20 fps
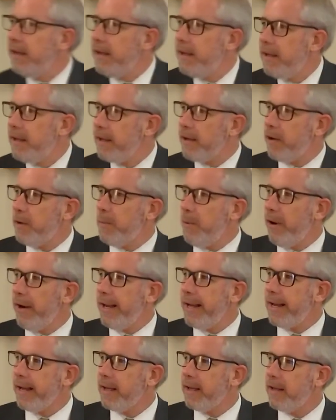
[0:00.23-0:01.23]
Good
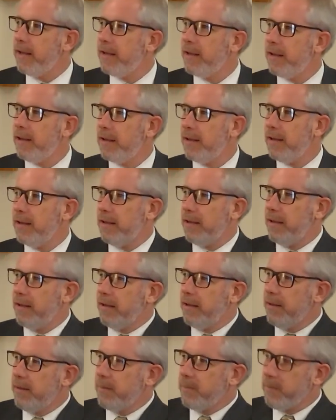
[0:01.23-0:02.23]
morning.
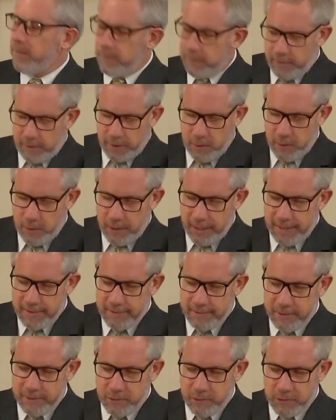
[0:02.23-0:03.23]
Well, that
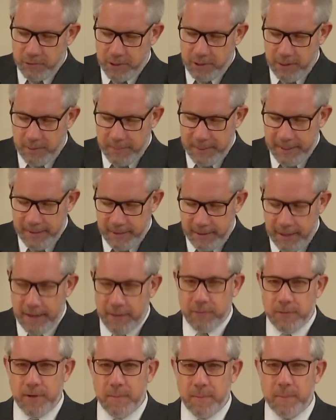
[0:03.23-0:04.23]
says there's still a minute
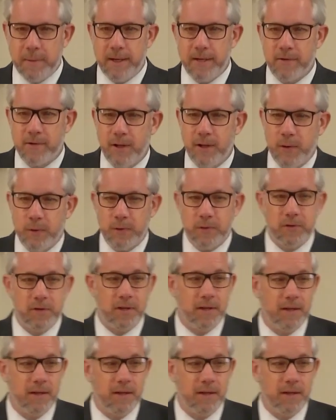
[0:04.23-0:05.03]
left, but it's close.